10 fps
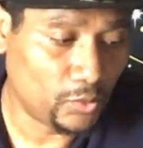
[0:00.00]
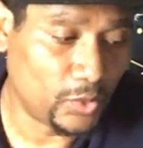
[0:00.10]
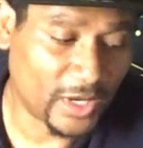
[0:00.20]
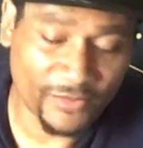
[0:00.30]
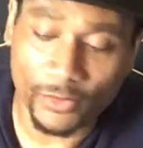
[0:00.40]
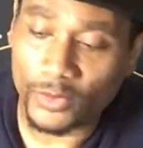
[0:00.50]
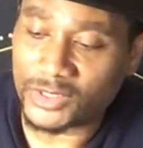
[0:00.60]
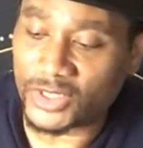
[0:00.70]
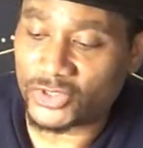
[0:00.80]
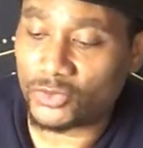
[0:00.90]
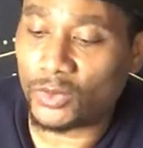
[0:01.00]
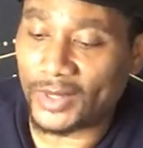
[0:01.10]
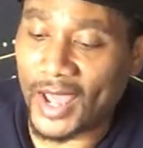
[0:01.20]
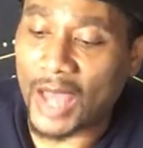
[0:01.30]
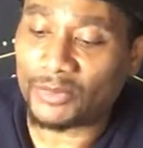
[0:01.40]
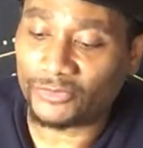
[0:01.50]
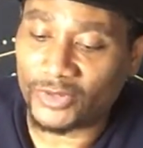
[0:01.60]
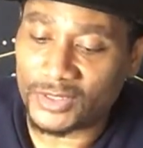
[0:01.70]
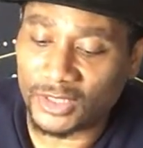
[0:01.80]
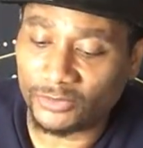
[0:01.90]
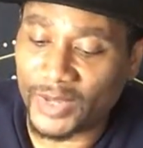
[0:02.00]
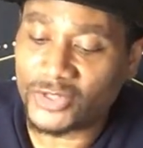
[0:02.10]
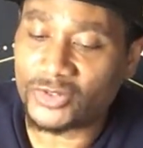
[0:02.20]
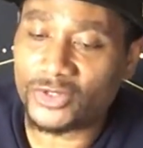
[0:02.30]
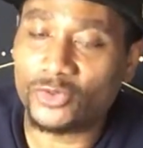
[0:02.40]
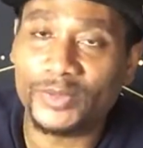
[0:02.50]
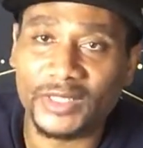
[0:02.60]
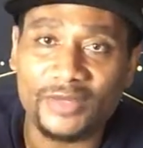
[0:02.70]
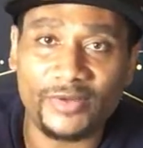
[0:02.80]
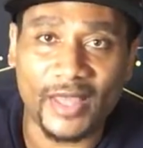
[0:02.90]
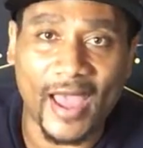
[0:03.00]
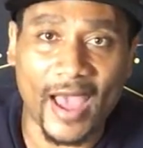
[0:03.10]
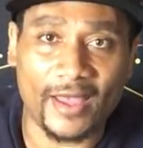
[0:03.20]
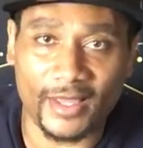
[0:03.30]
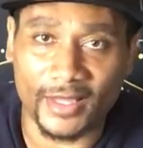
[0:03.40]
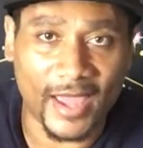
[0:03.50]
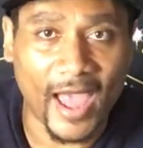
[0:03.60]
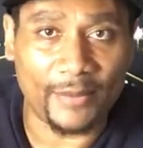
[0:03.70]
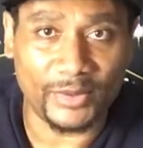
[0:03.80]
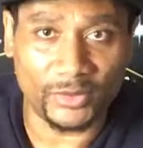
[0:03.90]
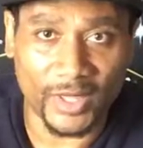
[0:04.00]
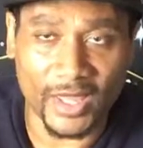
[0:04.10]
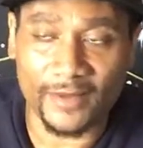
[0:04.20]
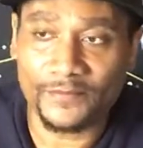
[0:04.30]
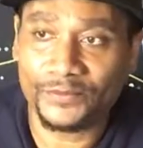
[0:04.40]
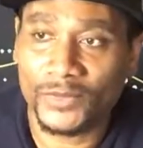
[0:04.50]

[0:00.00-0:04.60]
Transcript: whatever wish that you want to happen for yourself, make sure that you believe it can, ha- it can happen. Okay.